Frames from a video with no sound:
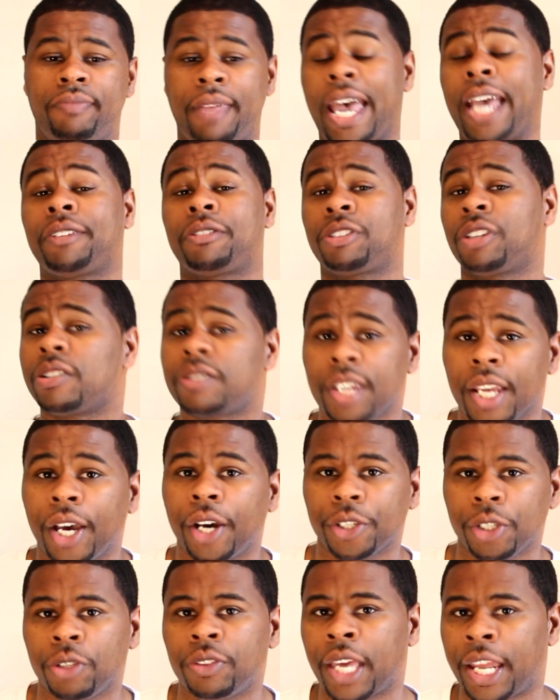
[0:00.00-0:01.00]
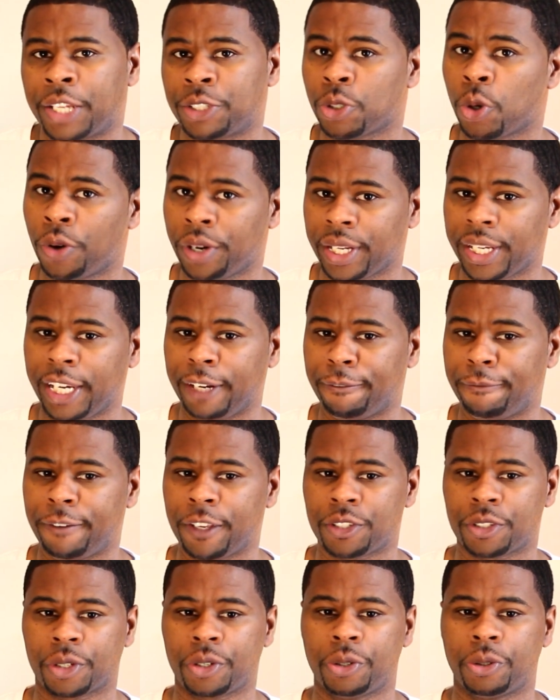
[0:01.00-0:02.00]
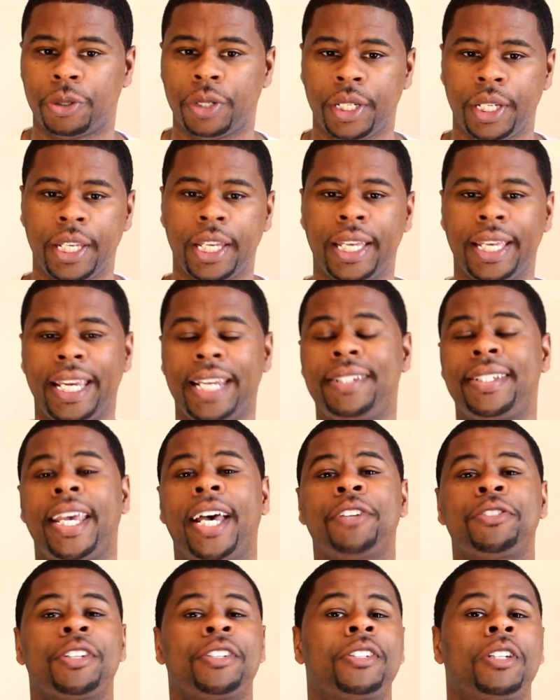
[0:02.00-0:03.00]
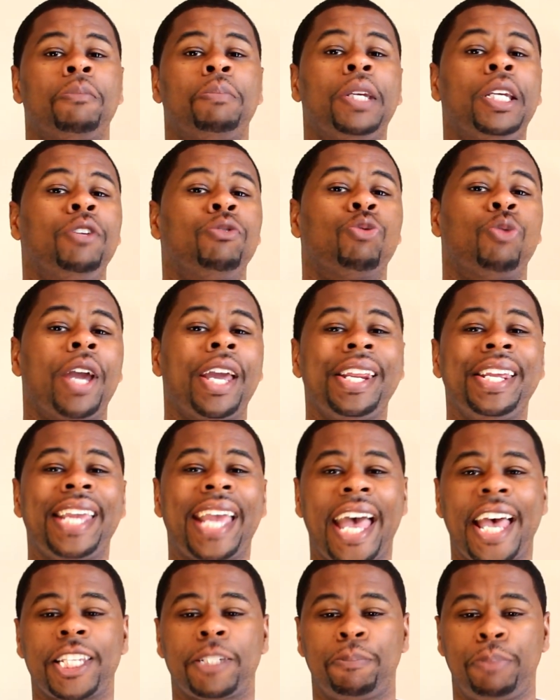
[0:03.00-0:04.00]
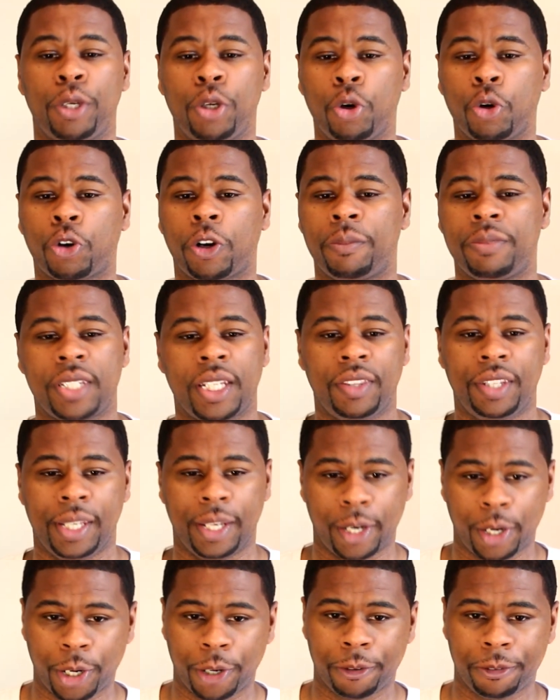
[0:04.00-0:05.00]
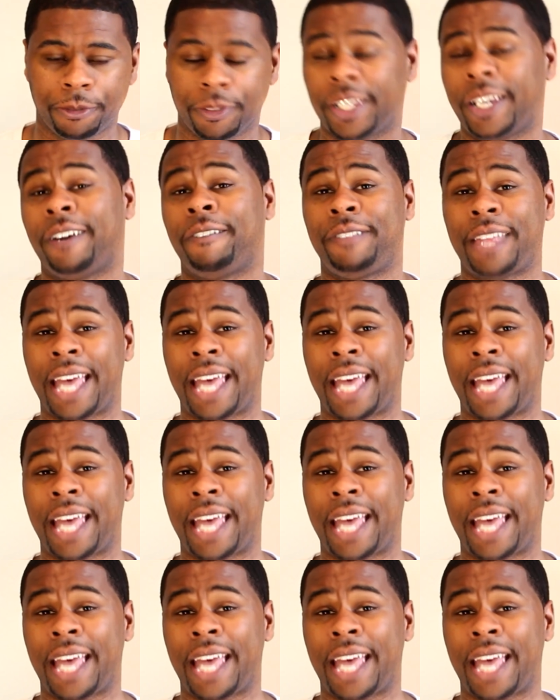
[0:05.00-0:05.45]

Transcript: That should tell you that it's going to get physical. He tells us to be ready as pilgrims in the earth of